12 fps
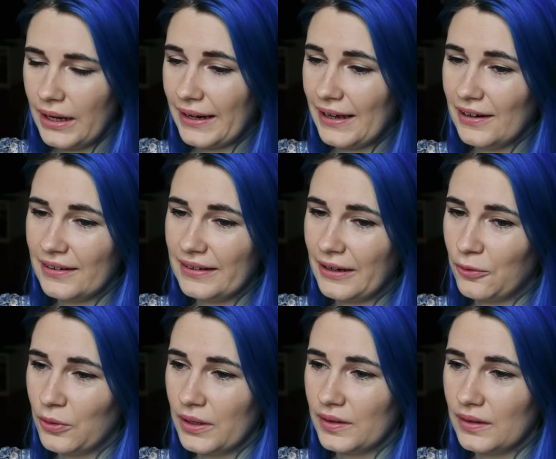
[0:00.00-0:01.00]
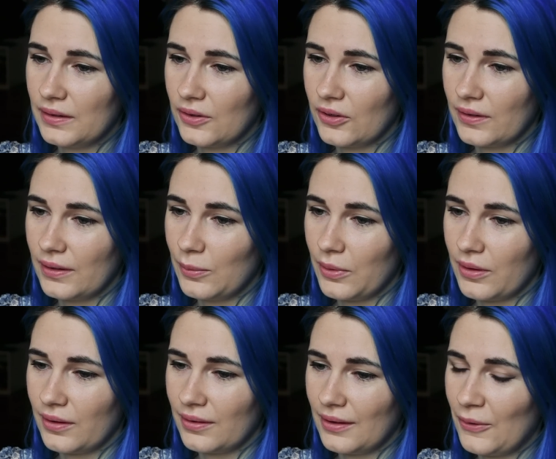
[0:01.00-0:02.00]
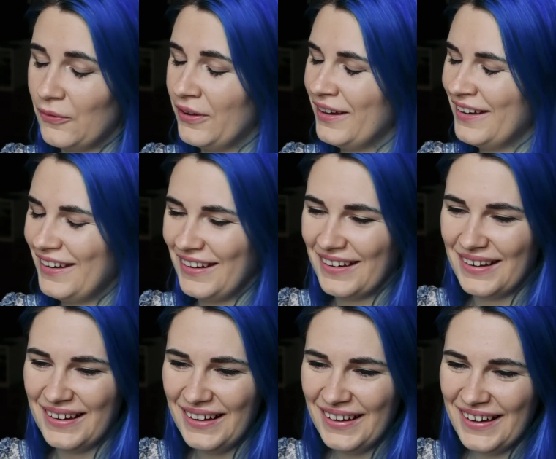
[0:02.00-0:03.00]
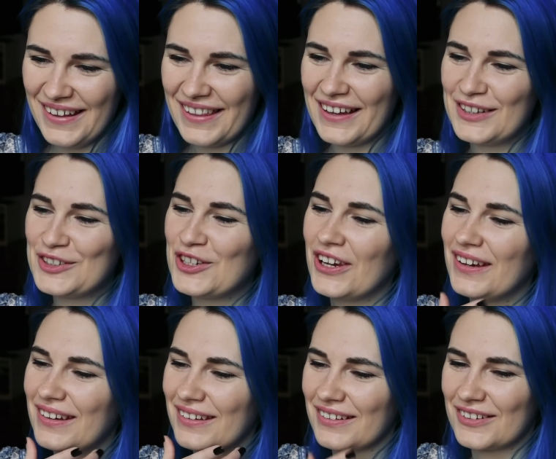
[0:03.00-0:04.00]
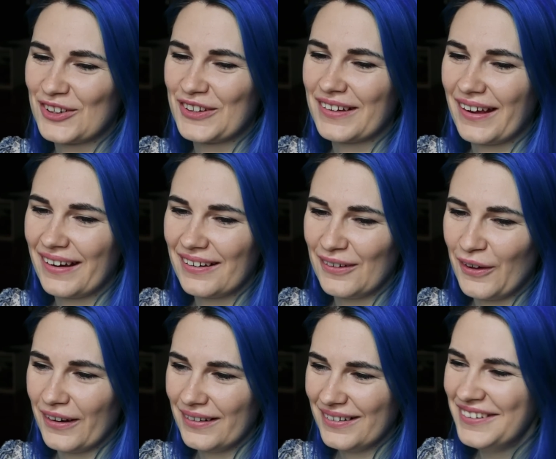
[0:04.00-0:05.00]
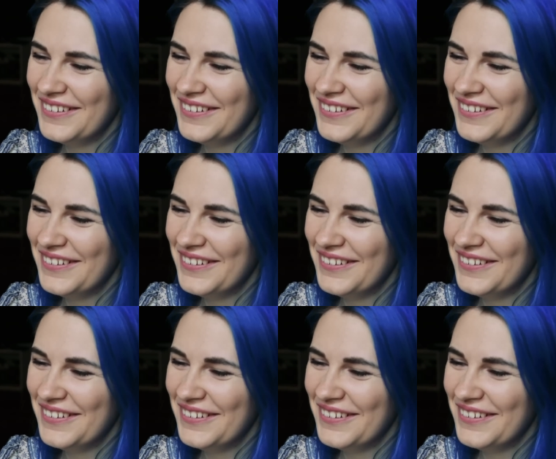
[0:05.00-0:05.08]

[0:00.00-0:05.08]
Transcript: I cannot take Hwasa seriously with this outfit. That chin is just like a lot.